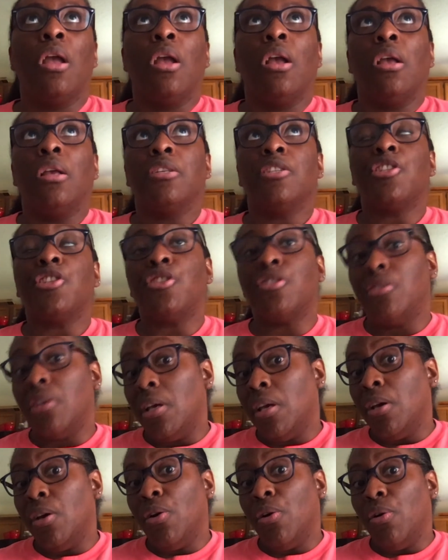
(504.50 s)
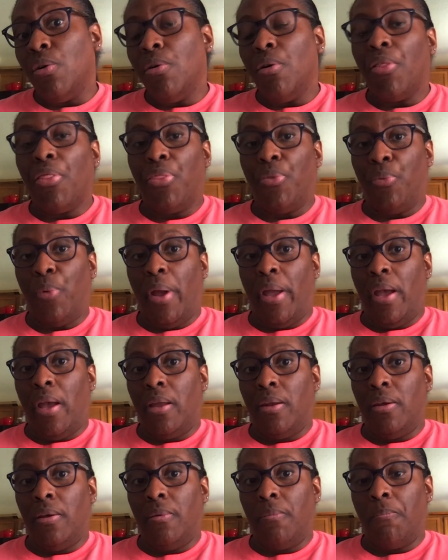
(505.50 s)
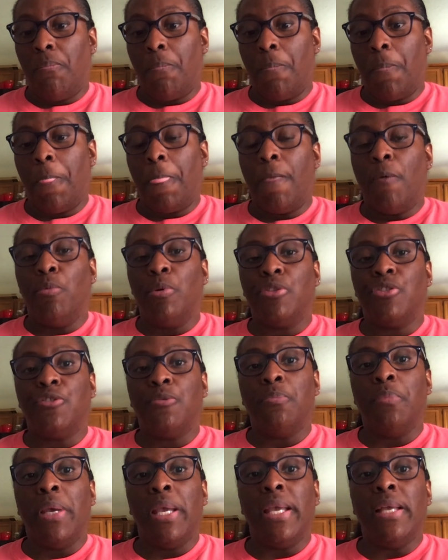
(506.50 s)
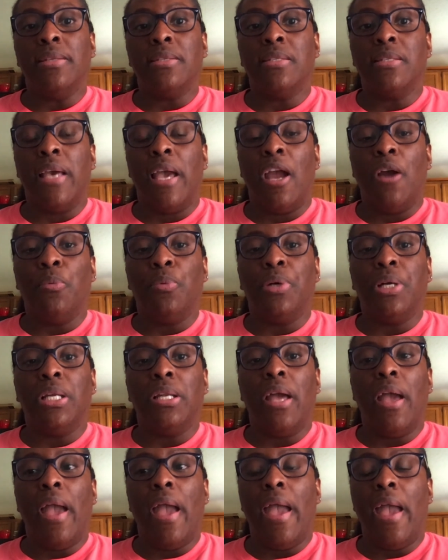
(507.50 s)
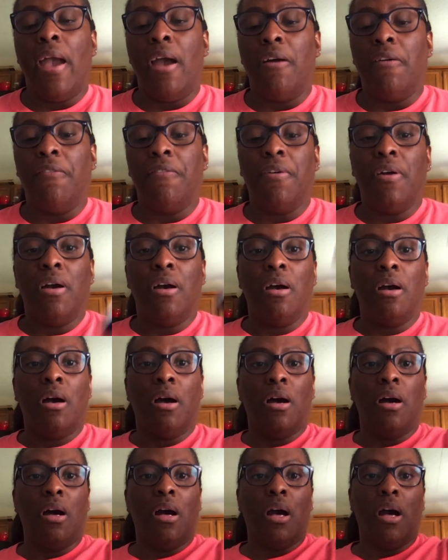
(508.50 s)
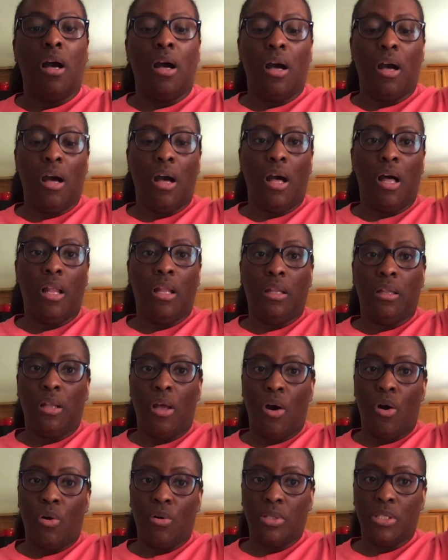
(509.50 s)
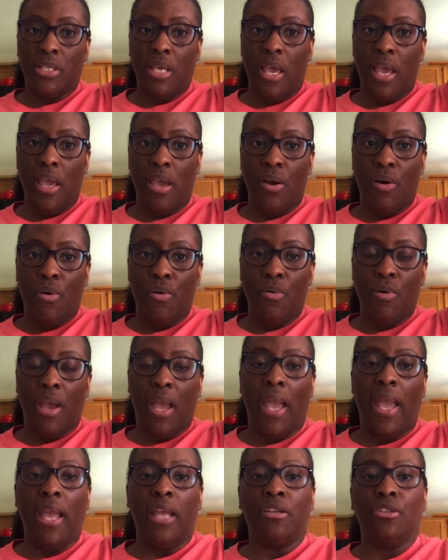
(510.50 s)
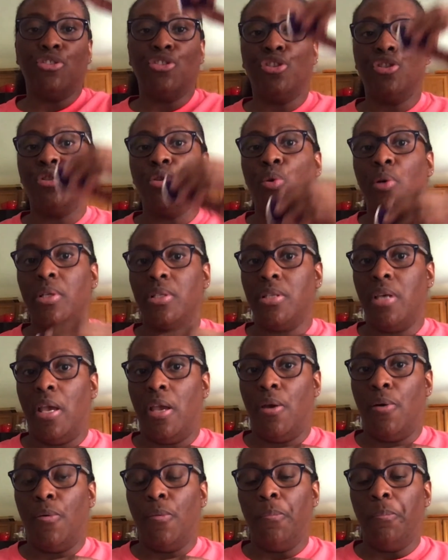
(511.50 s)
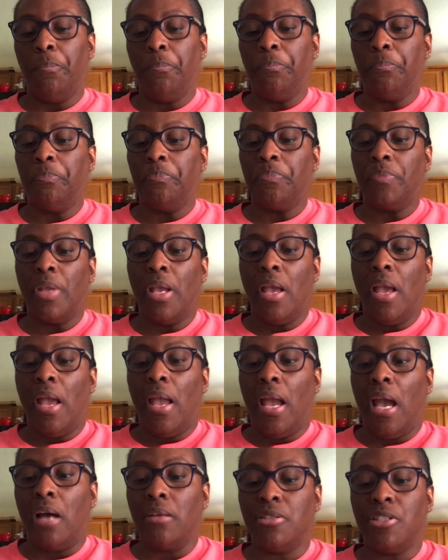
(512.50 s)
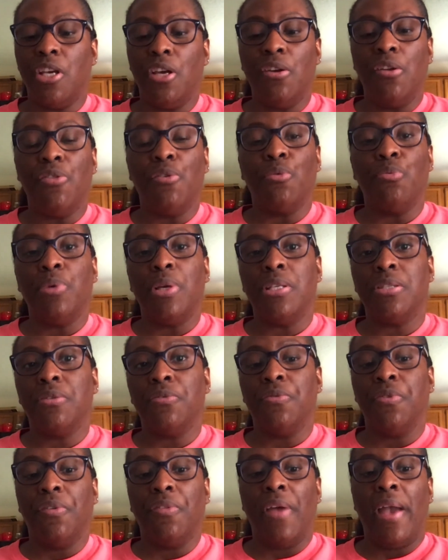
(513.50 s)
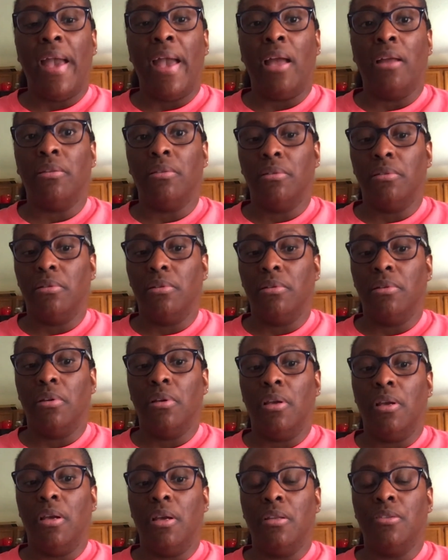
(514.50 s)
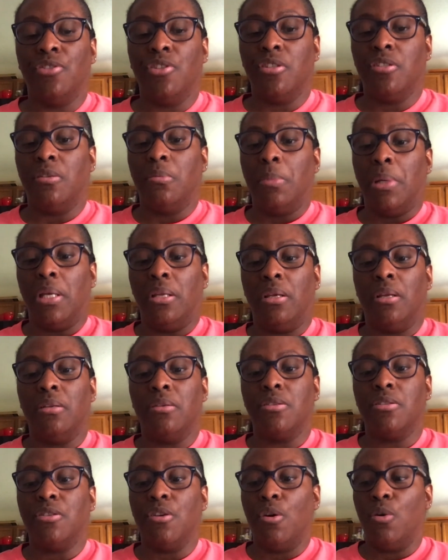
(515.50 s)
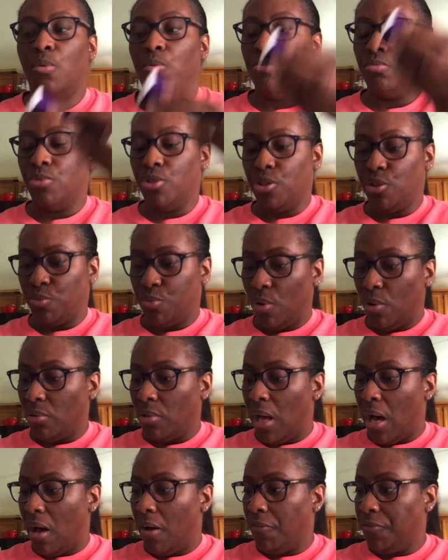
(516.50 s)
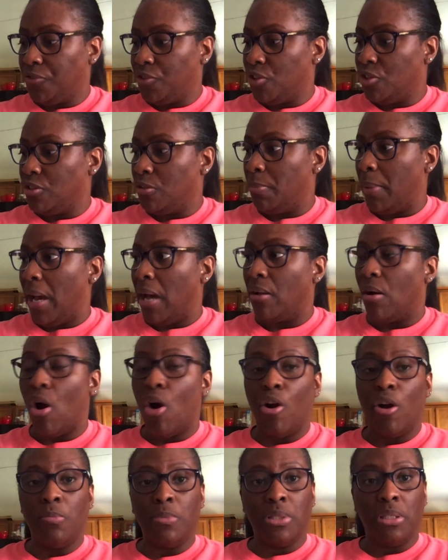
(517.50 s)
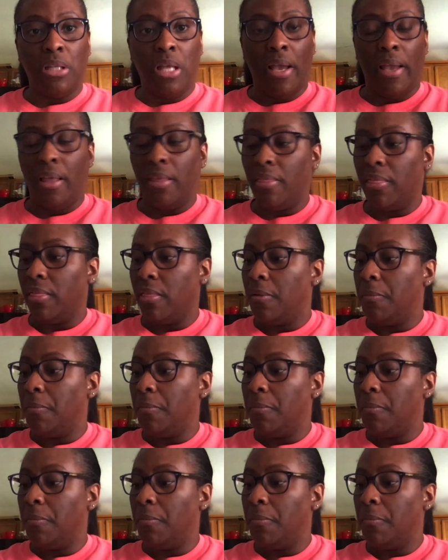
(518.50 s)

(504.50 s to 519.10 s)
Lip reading: single thread, which means that we're going to have a long tail and a short tail. I'll tell you the reason for that in just a minute. So just roll off just about arm's length,